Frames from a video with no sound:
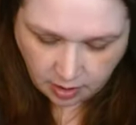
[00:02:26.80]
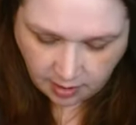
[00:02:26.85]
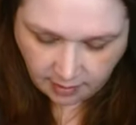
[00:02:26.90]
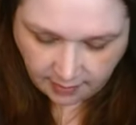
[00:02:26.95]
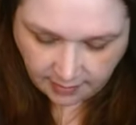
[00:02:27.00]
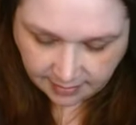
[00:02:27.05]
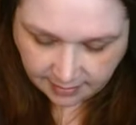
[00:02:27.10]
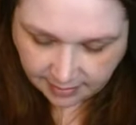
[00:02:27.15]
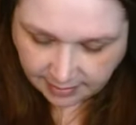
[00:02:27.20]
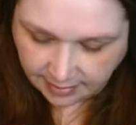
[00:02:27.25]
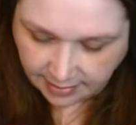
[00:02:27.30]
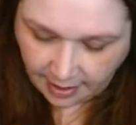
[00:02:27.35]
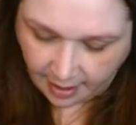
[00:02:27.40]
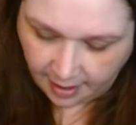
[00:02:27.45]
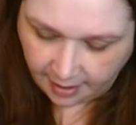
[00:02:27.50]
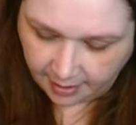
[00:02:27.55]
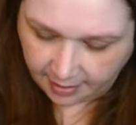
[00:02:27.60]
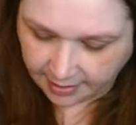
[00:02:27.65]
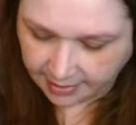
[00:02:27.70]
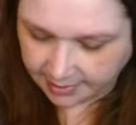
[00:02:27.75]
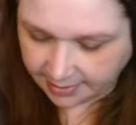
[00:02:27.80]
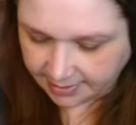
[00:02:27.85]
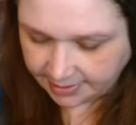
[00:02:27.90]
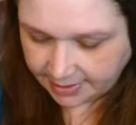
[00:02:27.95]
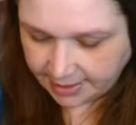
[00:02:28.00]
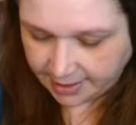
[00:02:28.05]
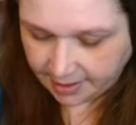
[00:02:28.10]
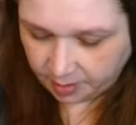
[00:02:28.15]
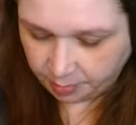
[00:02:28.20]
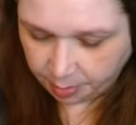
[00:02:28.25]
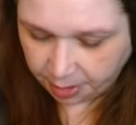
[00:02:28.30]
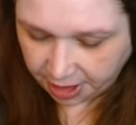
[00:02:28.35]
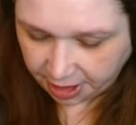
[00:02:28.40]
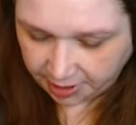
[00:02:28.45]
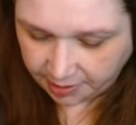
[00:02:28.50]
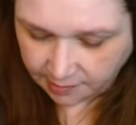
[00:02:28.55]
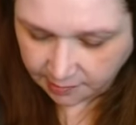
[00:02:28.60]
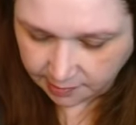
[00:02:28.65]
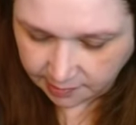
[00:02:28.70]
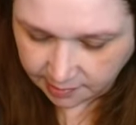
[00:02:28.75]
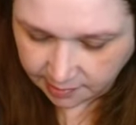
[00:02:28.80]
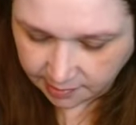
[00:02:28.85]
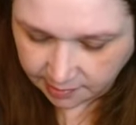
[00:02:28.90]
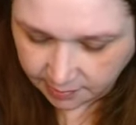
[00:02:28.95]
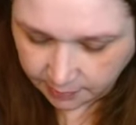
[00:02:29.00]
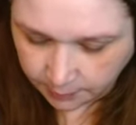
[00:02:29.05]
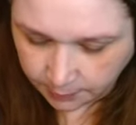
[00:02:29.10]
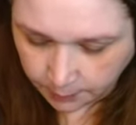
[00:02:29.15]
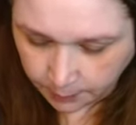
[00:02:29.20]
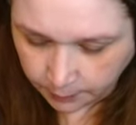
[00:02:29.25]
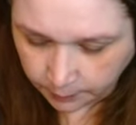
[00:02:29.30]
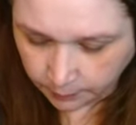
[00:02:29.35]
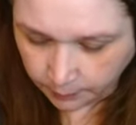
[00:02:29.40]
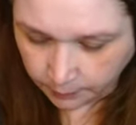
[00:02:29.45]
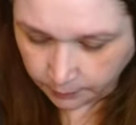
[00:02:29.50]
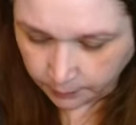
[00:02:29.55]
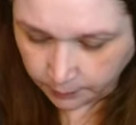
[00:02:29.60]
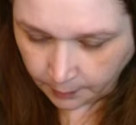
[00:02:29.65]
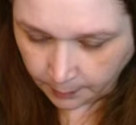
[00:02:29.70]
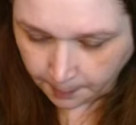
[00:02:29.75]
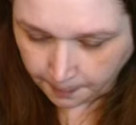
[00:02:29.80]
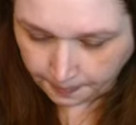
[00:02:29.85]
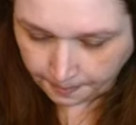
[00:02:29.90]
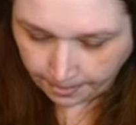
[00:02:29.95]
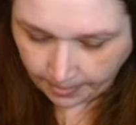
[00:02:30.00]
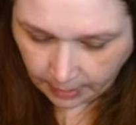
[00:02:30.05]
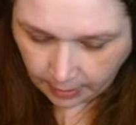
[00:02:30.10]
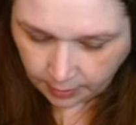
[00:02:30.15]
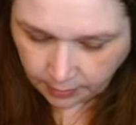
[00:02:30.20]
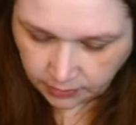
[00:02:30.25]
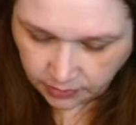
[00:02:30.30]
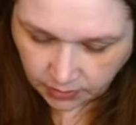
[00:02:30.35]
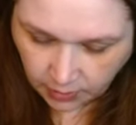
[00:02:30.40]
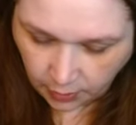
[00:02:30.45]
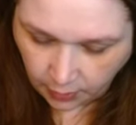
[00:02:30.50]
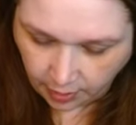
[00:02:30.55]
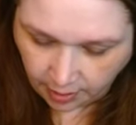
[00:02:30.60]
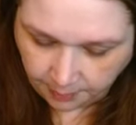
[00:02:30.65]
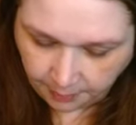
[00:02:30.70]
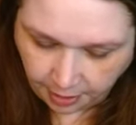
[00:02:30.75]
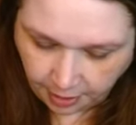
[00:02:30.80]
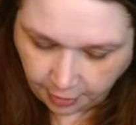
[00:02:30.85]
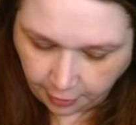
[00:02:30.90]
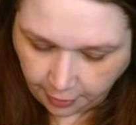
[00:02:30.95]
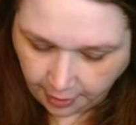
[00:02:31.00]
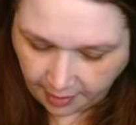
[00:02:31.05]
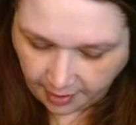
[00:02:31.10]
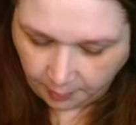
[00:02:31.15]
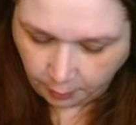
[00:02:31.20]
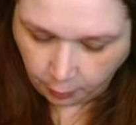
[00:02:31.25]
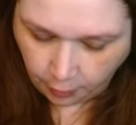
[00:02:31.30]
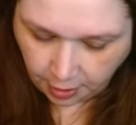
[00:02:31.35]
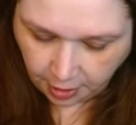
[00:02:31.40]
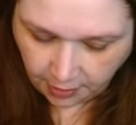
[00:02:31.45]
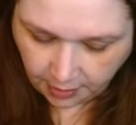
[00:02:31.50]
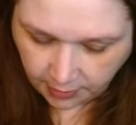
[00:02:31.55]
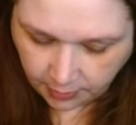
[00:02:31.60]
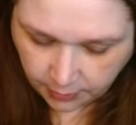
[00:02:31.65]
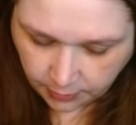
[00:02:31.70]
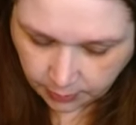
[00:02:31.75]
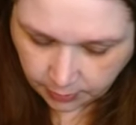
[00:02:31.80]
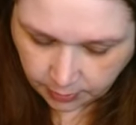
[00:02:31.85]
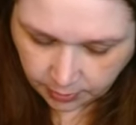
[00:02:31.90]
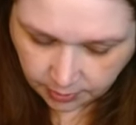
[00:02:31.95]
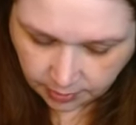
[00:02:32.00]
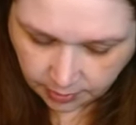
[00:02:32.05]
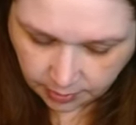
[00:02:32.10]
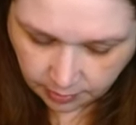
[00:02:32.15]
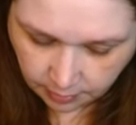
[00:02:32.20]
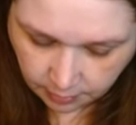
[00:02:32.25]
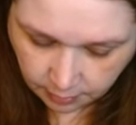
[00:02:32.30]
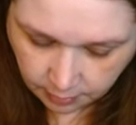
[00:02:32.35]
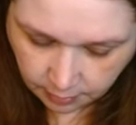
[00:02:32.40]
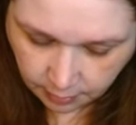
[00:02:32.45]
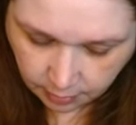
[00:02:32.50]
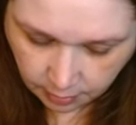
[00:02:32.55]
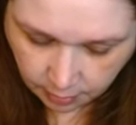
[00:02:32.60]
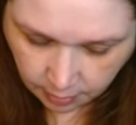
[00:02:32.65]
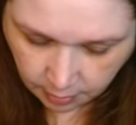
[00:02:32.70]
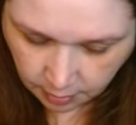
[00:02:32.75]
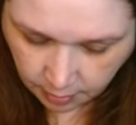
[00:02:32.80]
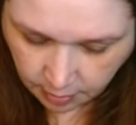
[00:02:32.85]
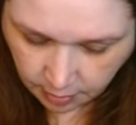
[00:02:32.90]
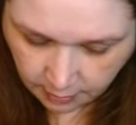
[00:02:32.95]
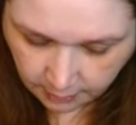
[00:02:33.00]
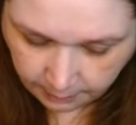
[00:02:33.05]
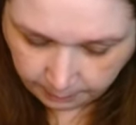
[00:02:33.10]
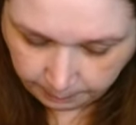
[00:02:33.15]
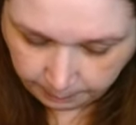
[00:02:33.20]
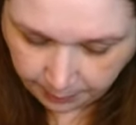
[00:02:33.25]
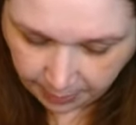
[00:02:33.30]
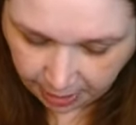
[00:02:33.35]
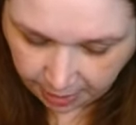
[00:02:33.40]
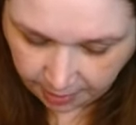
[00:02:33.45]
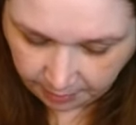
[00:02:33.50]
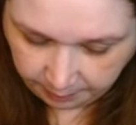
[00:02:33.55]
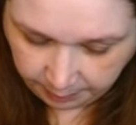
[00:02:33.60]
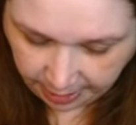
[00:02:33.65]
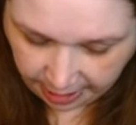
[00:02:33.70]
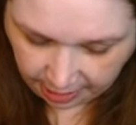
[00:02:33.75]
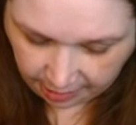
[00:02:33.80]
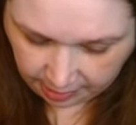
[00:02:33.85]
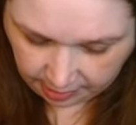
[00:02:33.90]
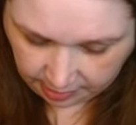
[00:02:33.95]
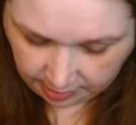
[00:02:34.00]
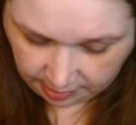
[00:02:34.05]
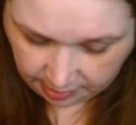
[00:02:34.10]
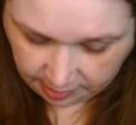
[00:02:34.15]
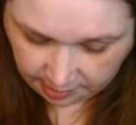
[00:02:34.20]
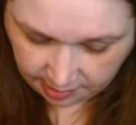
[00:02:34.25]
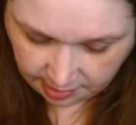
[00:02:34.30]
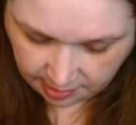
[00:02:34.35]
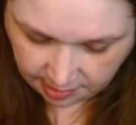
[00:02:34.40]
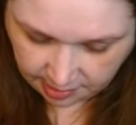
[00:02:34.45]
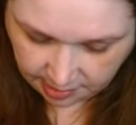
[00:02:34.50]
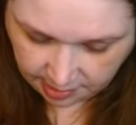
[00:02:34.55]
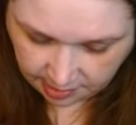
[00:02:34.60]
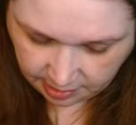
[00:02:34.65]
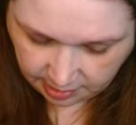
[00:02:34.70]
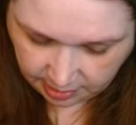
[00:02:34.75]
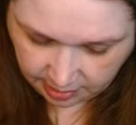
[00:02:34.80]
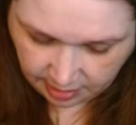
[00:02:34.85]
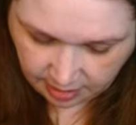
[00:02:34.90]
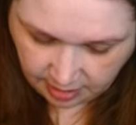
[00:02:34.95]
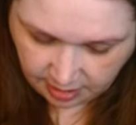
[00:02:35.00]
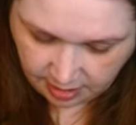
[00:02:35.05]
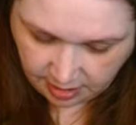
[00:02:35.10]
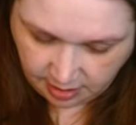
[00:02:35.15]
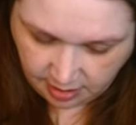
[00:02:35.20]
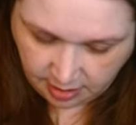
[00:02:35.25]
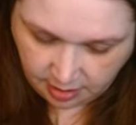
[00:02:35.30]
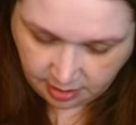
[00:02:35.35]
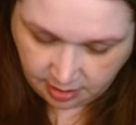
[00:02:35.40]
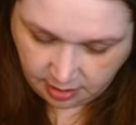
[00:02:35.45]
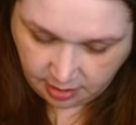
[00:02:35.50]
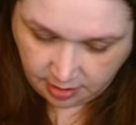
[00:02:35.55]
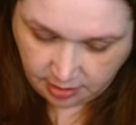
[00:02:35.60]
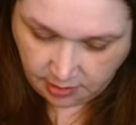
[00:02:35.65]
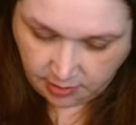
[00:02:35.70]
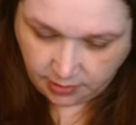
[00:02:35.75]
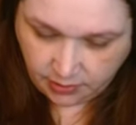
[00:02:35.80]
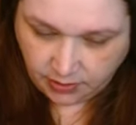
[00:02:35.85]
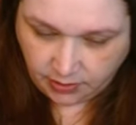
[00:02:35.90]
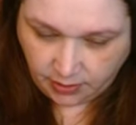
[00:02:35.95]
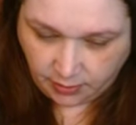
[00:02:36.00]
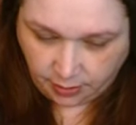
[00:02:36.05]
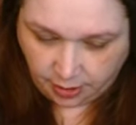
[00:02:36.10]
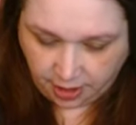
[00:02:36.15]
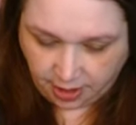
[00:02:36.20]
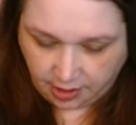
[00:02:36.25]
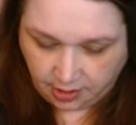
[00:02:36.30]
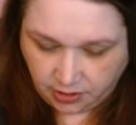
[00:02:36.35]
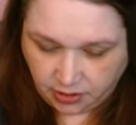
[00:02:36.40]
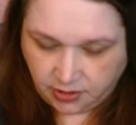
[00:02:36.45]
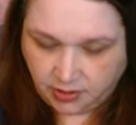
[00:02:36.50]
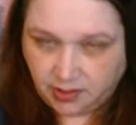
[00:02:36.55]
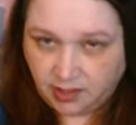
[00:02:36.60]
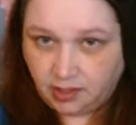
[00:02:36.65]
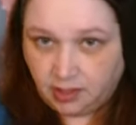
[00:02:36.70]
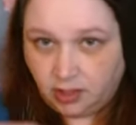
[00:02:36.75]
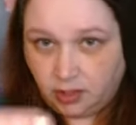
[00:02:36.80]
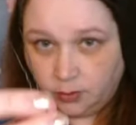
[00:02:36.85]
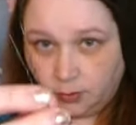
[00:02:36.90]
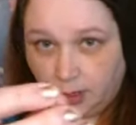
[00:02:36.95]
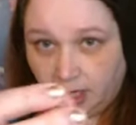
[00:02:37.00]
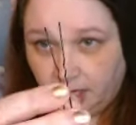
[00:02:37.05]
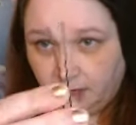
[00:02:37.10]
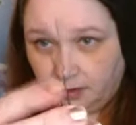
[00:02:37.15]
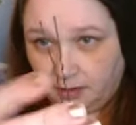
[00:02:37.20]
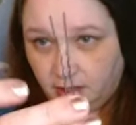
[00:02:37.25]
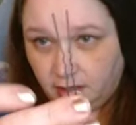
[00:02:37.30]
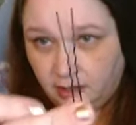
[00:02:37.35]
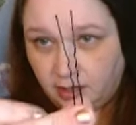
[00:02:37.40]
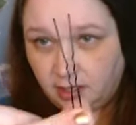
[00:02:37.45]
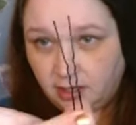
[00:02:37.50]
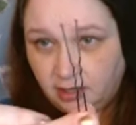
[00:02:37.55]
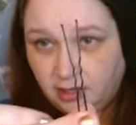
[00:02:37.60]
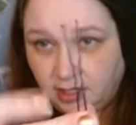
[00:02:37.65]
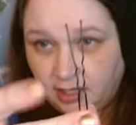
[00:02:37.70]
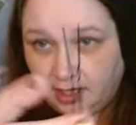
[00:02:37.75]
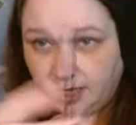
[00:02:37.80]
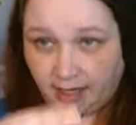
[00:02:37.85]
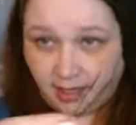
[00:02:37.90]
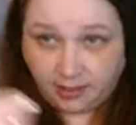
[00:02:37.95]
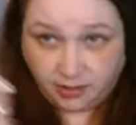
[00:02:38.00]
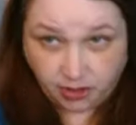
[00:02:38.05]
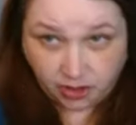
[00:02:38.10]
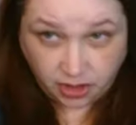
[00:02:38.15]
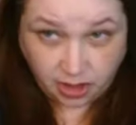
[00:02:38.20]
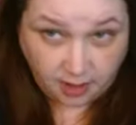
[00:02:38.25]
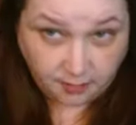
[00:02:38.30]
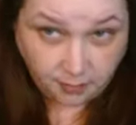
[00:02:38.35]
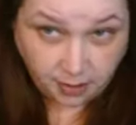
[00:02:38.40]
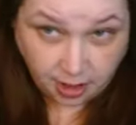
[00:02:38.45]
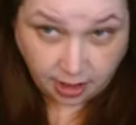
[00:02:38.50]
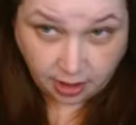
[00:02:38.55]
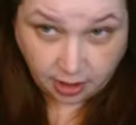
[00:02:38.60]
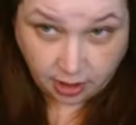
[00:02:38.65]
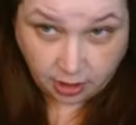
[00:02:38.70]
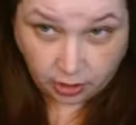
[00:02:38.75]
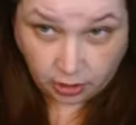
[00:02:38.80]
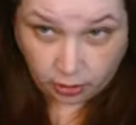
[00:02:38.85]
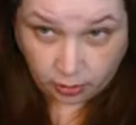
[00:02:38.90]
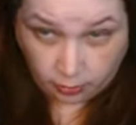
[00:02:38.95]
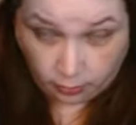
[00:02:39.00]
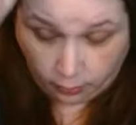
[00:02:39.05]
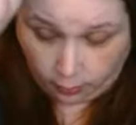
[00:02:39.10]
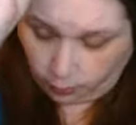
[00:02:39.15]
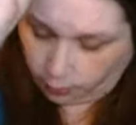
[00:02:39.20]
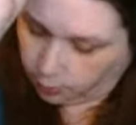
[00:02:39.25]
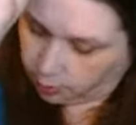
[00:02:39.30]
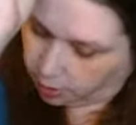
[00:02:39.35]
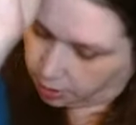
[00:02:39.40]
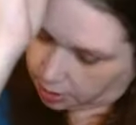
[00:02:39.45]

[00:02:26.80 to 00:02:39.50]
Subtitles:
the sock to stay in place. So I'm going to grab one of those bun pins. So like just the U, the guys shaped like a U.